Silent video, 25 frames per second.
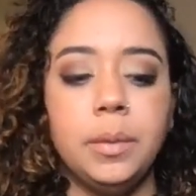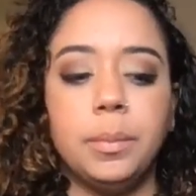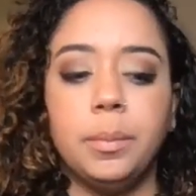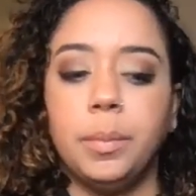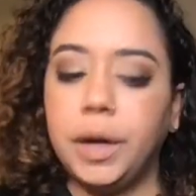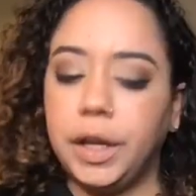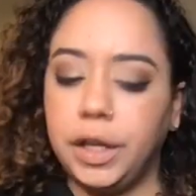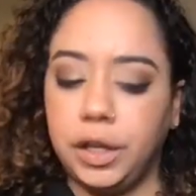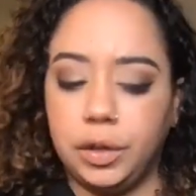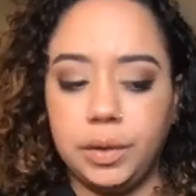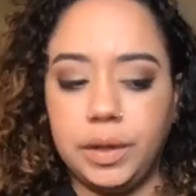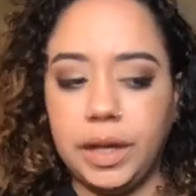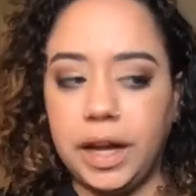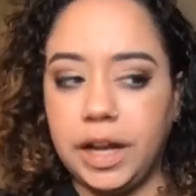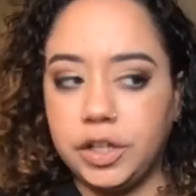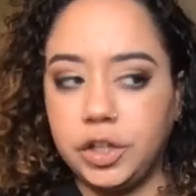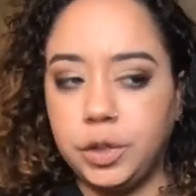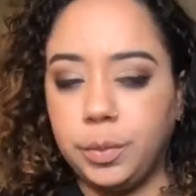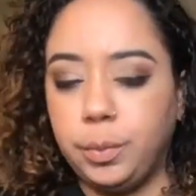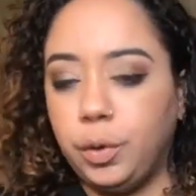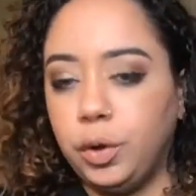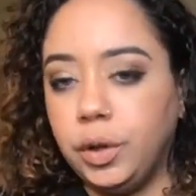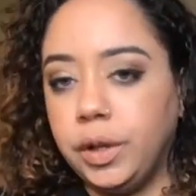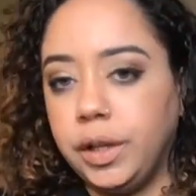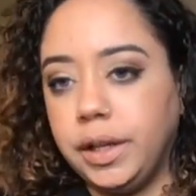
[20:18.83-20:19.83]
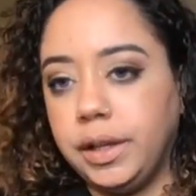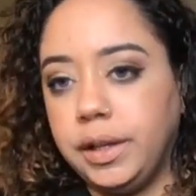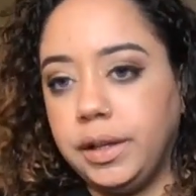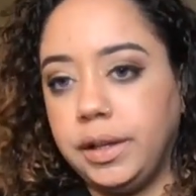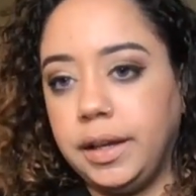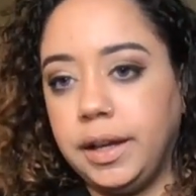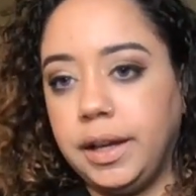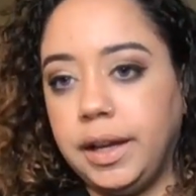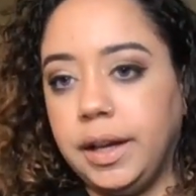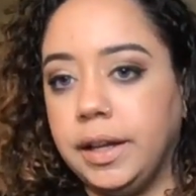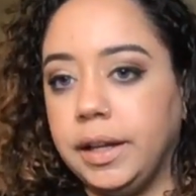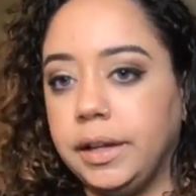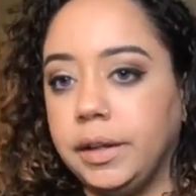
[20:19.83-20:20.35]
But you dodge a bullet,
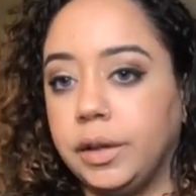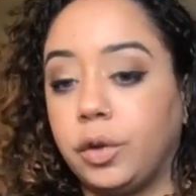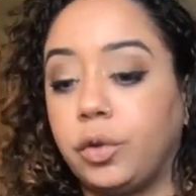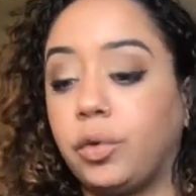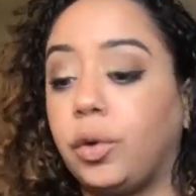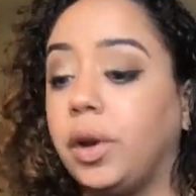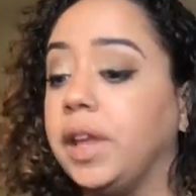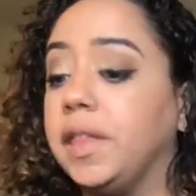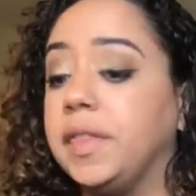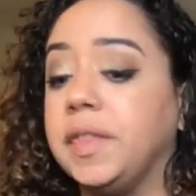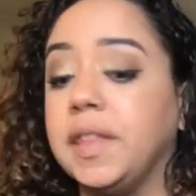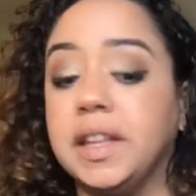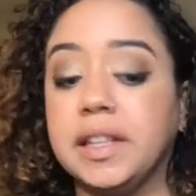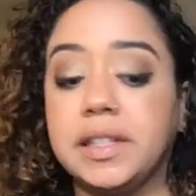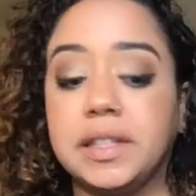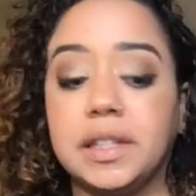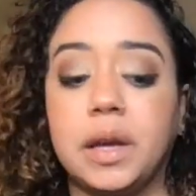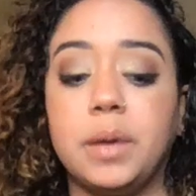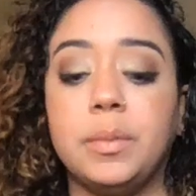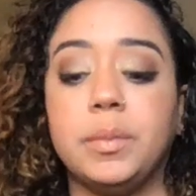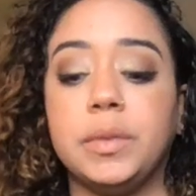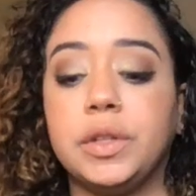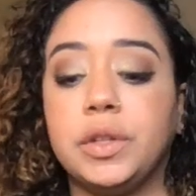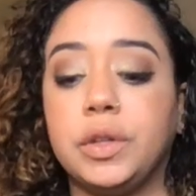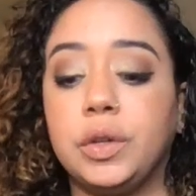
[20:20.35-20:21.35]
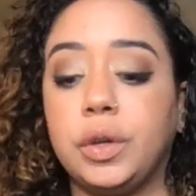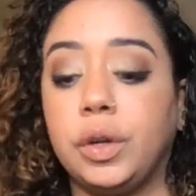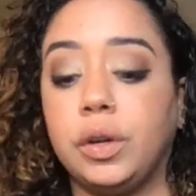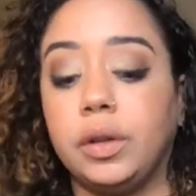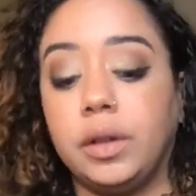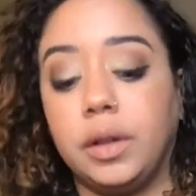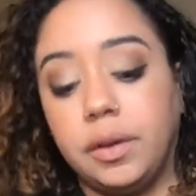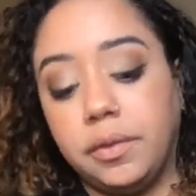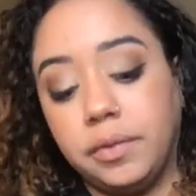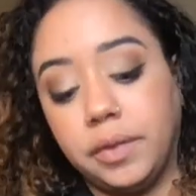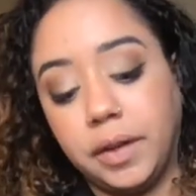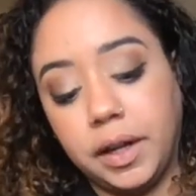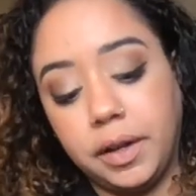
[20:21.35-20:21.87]
and great things come into your
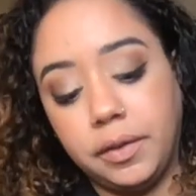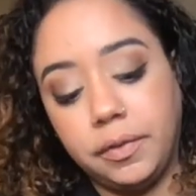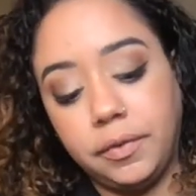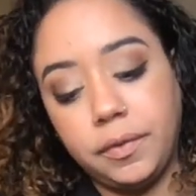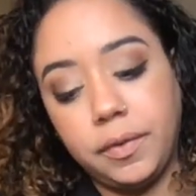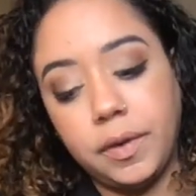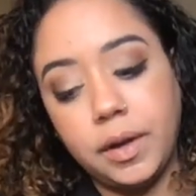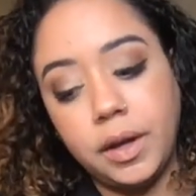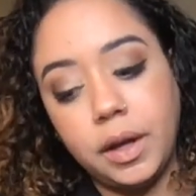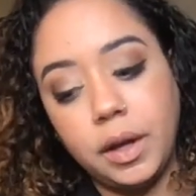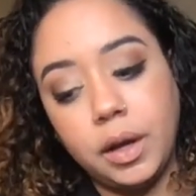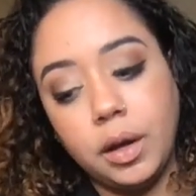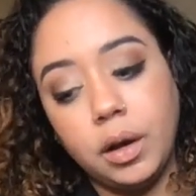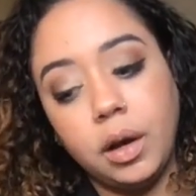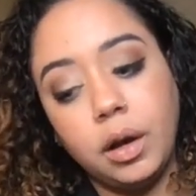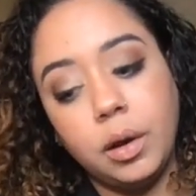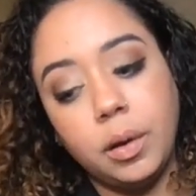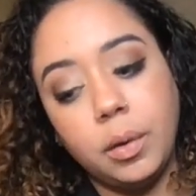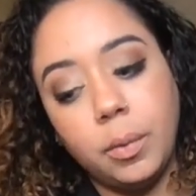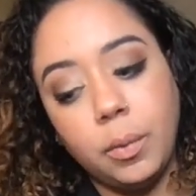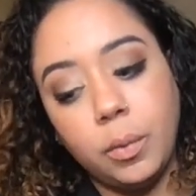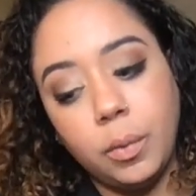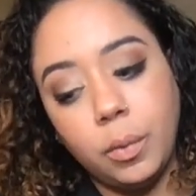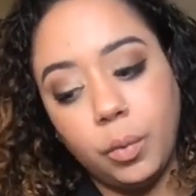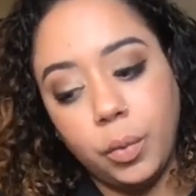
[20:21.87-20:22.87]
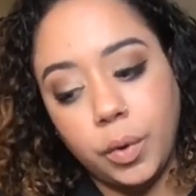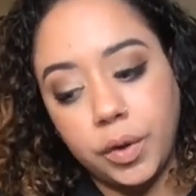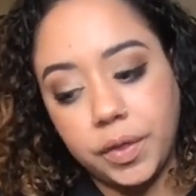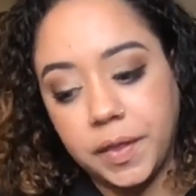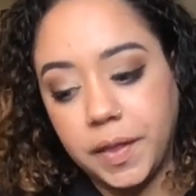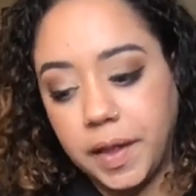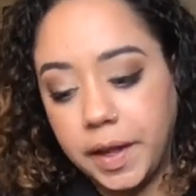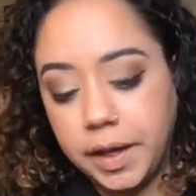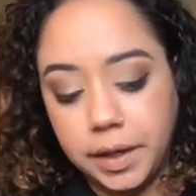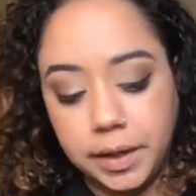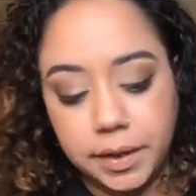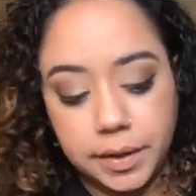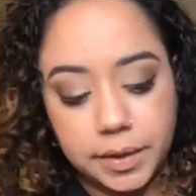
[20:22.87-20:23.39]
love life with
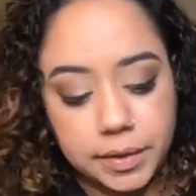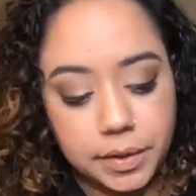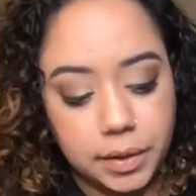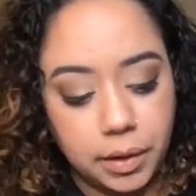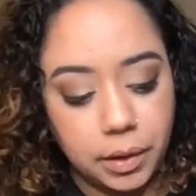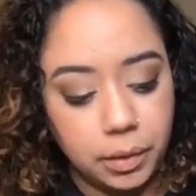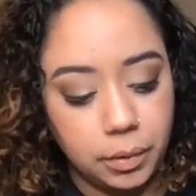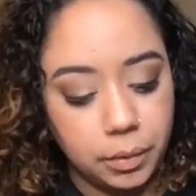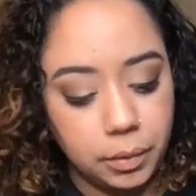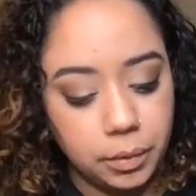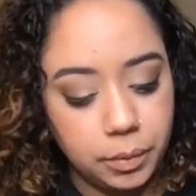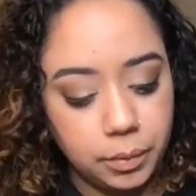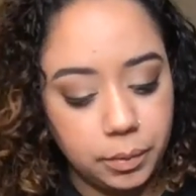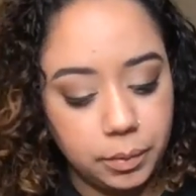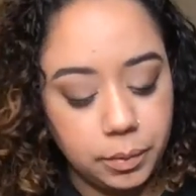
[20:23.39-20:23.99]
letting this go.